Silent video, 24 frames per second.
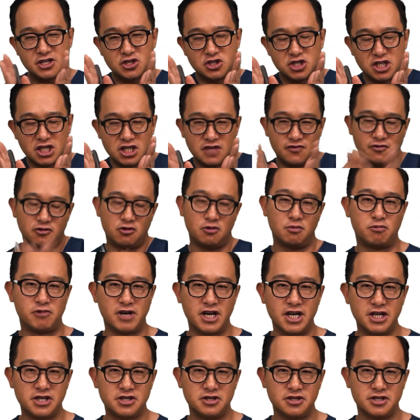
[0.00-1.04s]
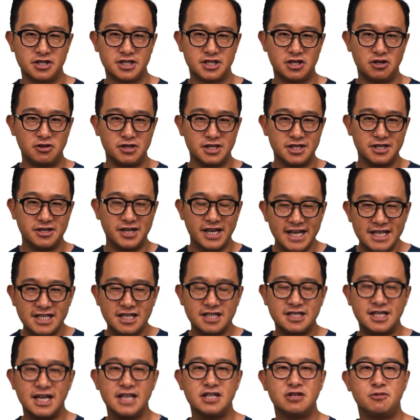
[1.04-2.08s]
gingival embrasures, so the
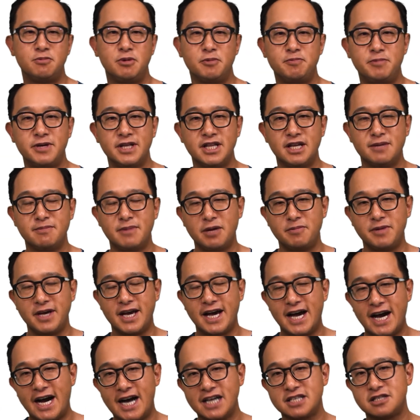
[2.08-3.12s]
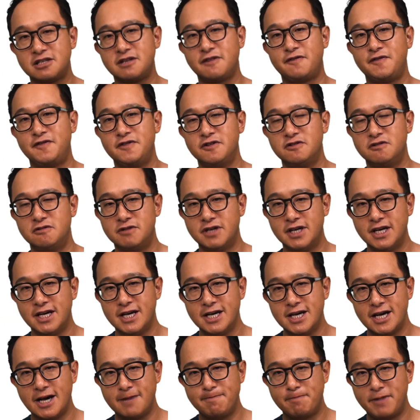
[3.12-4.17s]
interdental papilla may be harder to fill
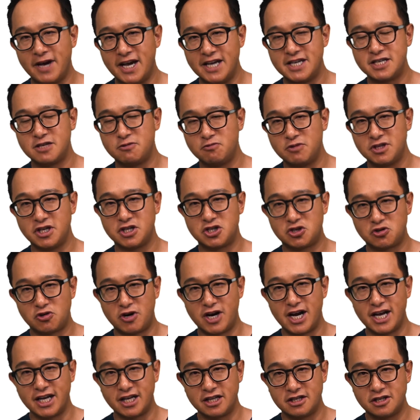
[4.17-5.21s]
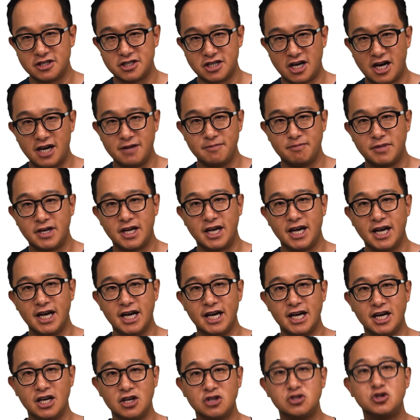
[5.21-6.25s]
a patient with a triangular type
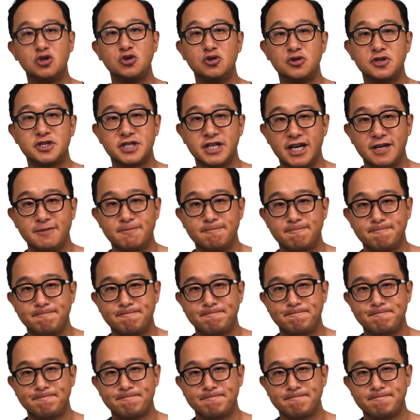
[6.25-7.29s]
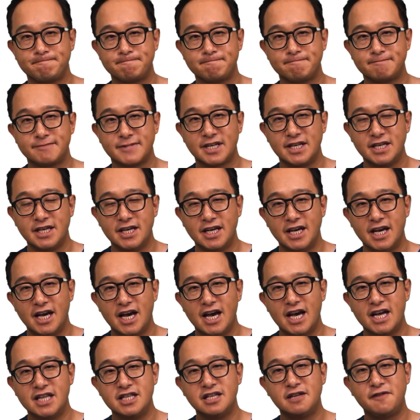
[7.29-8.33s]
tooth shape.
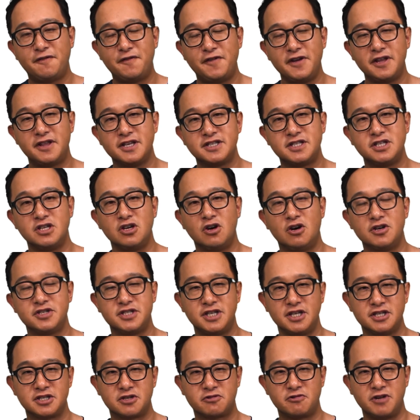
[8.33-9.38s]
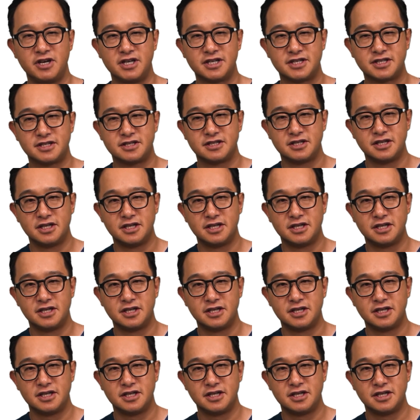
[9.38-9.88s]
And the fifth is the osseous crest.